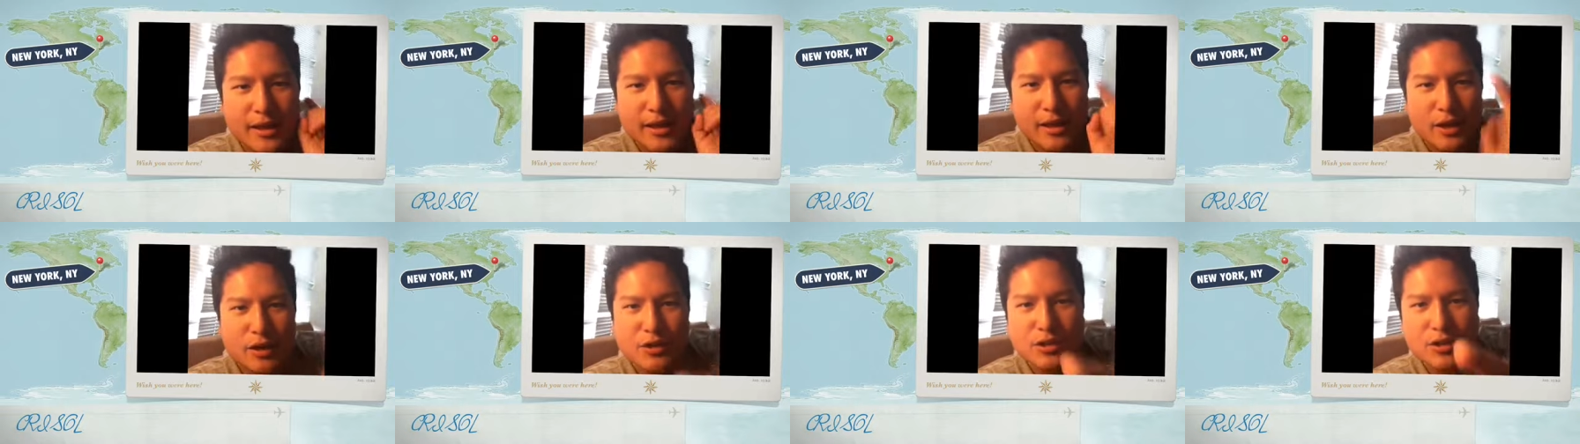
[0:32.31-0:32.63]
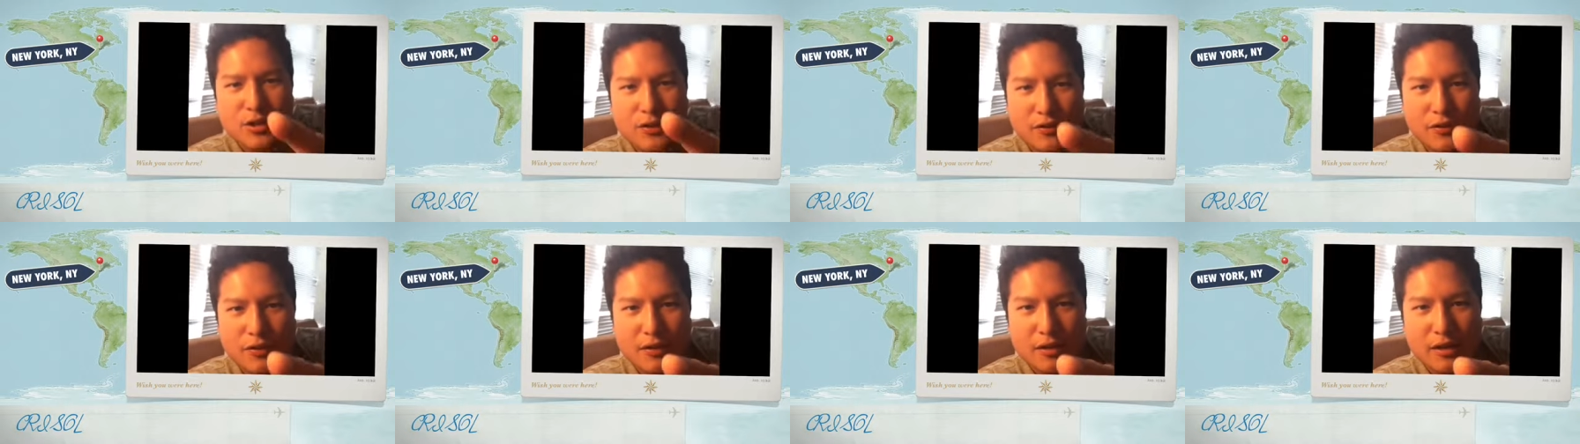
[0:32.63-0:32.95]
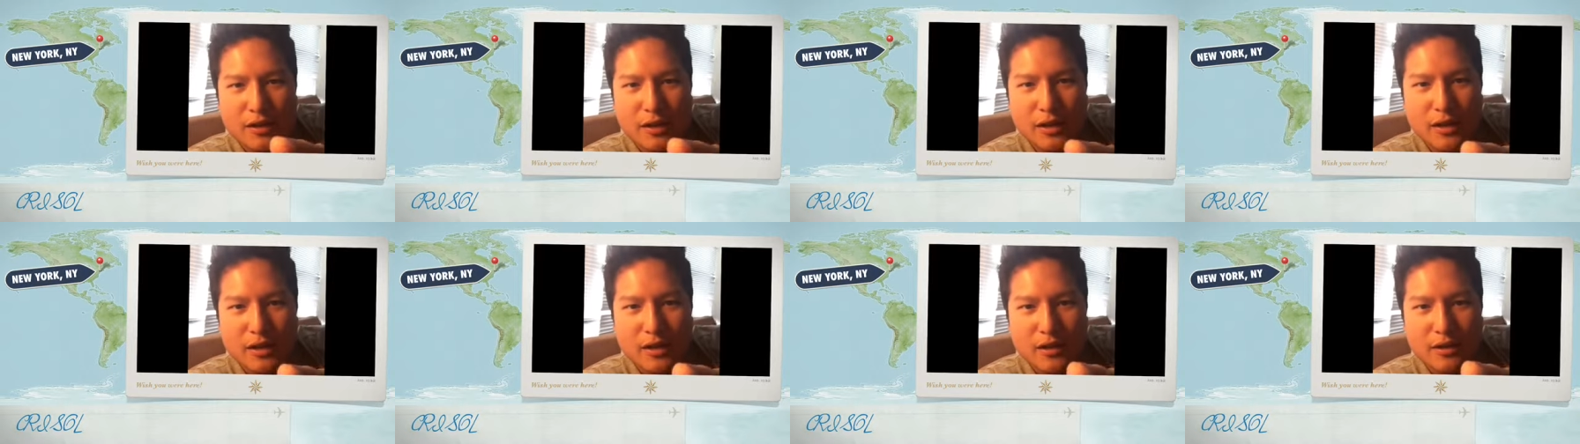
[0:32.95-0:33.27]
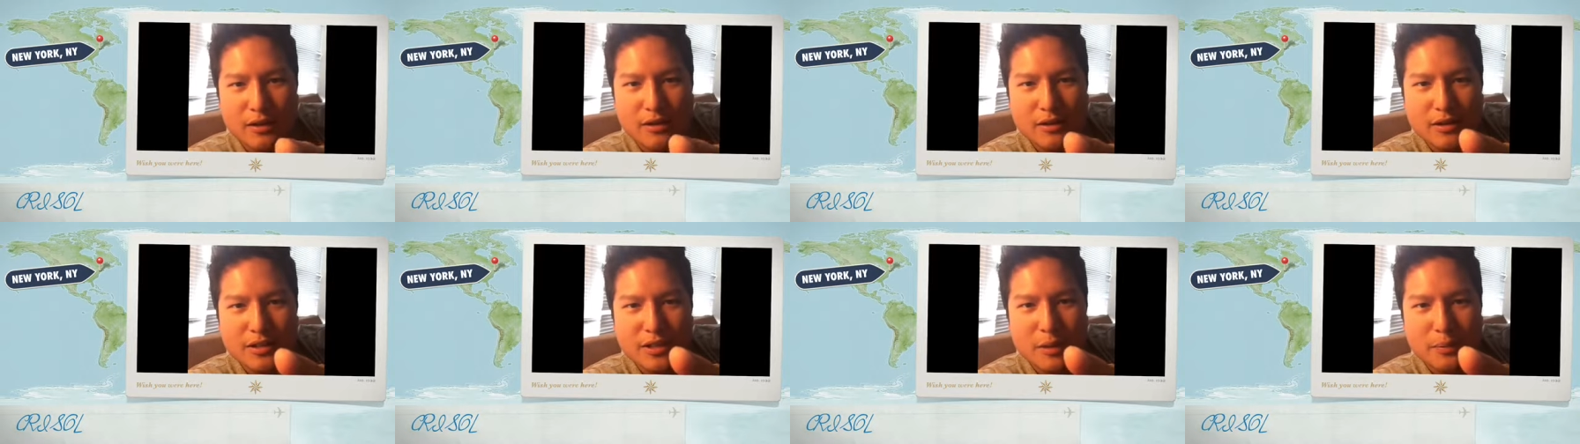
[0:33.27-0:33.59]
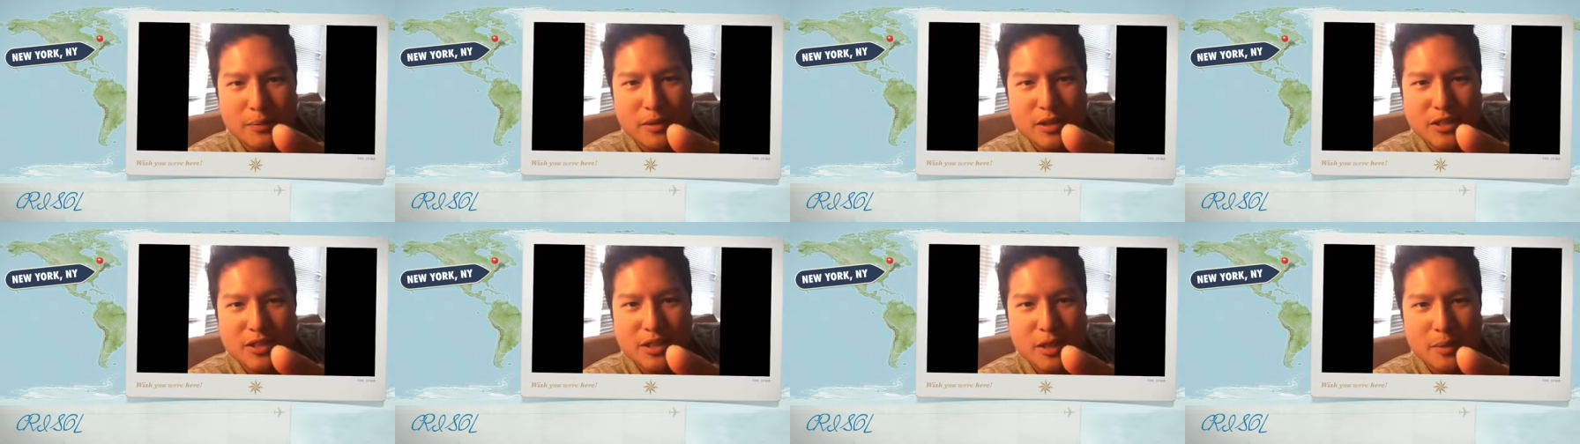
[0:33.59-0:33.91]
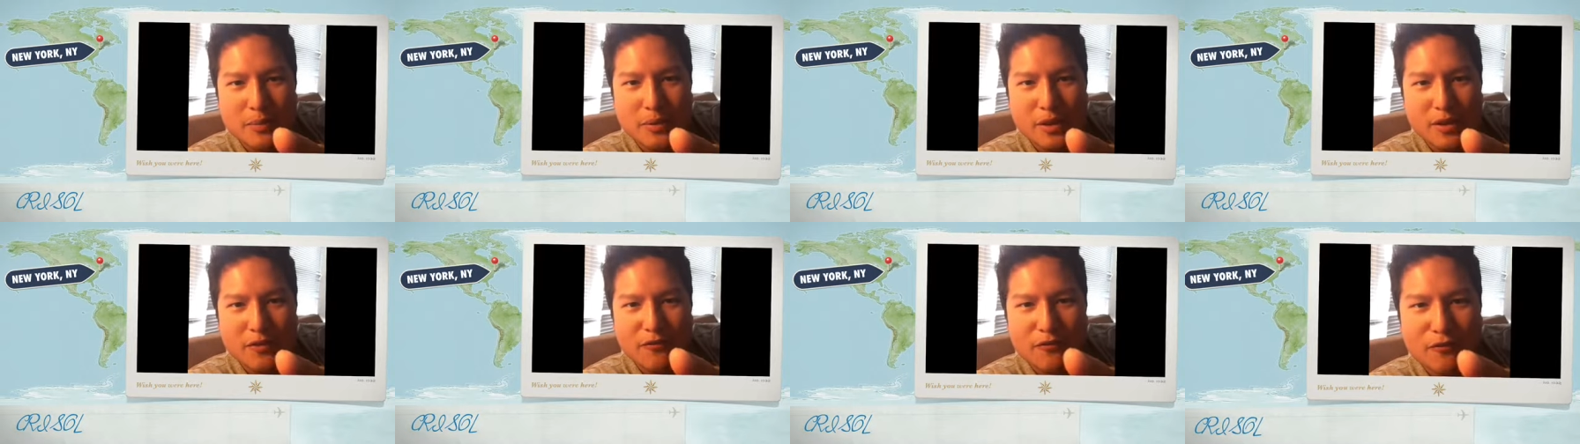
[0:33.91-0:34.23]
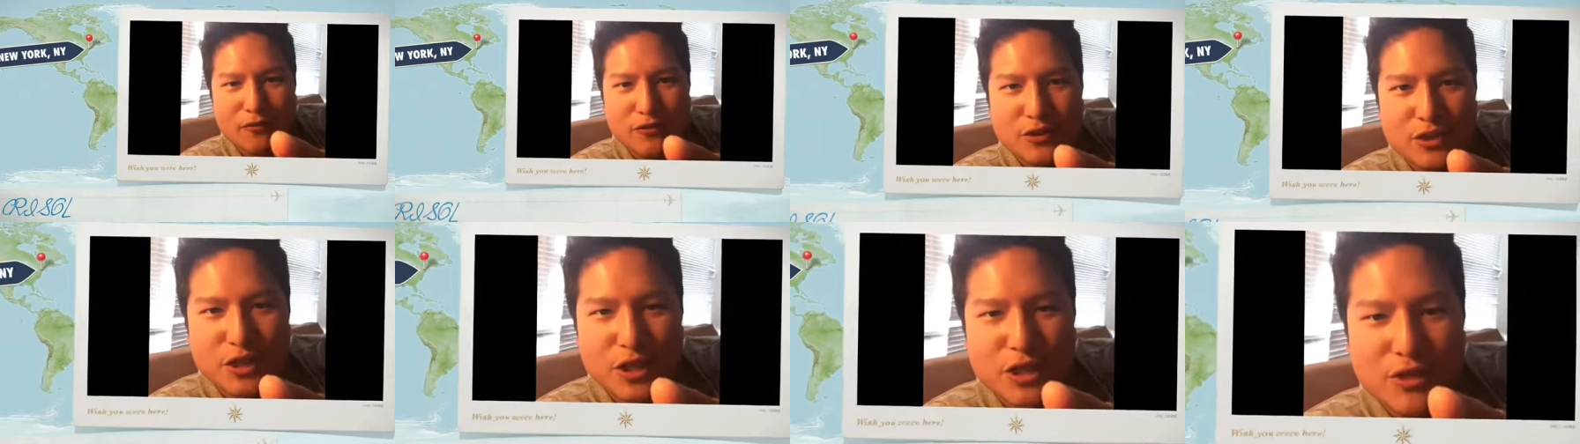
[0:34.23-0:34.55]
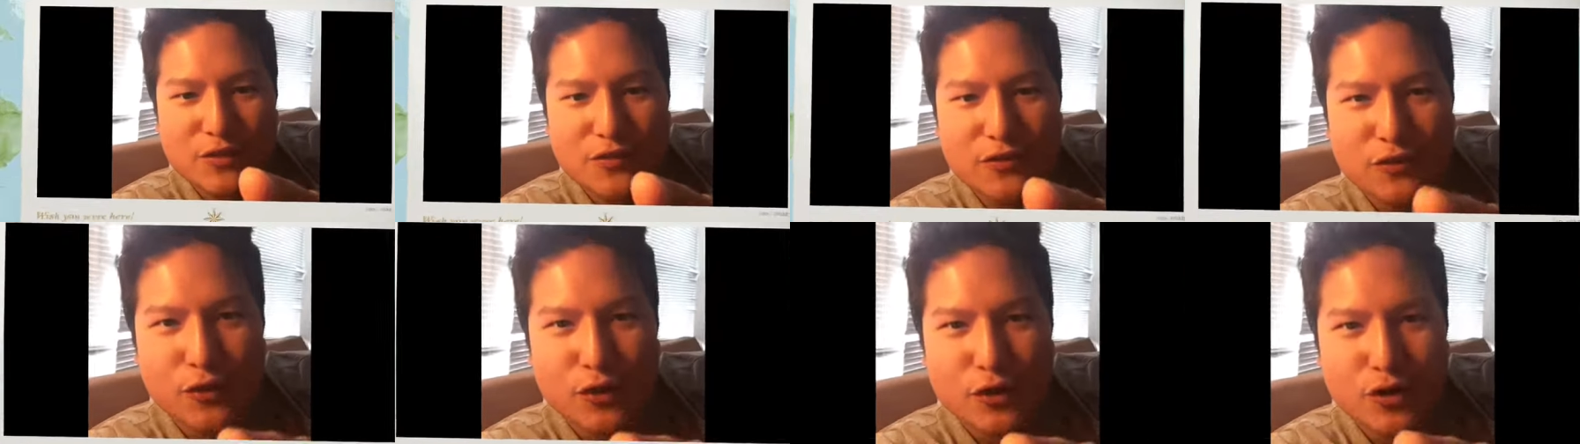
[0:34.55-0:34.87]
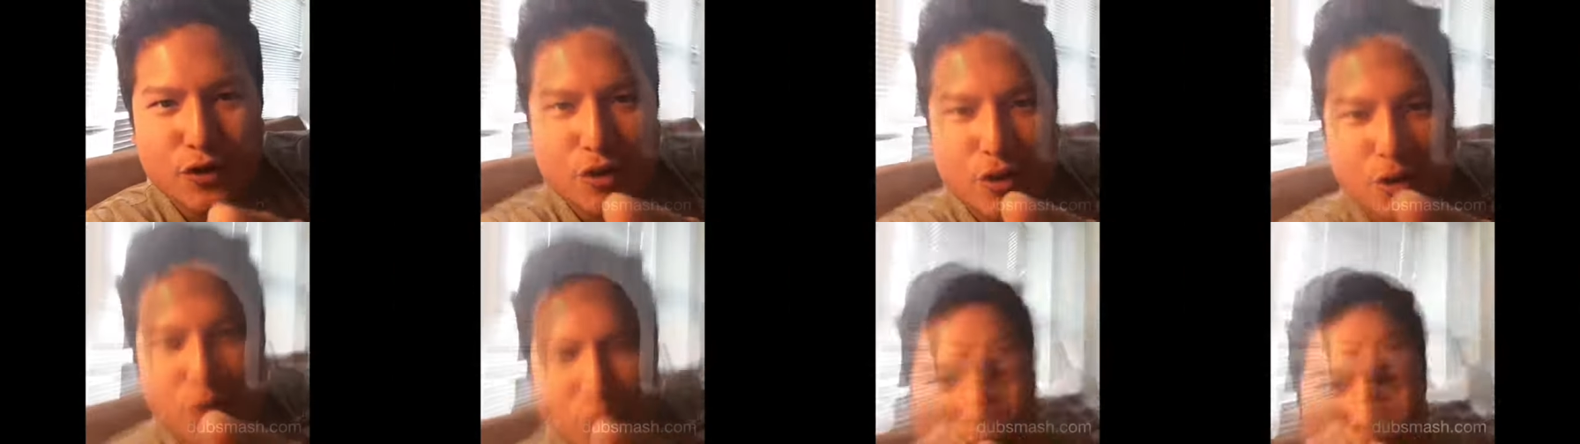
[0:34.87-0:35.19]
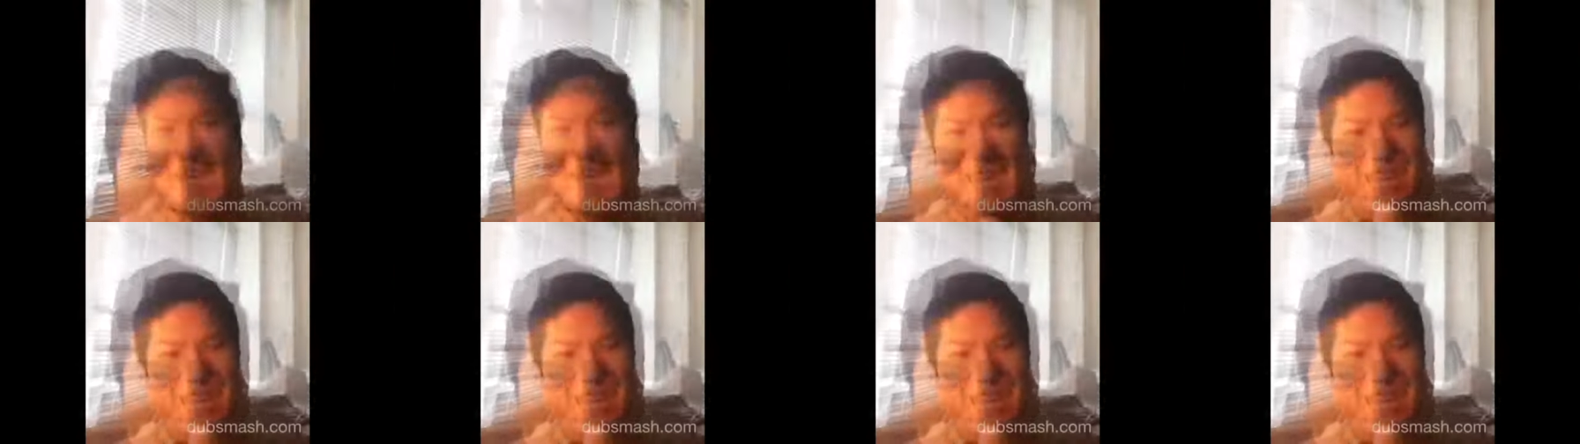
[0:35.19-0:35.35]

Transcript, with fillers: Here's a little something something just for you.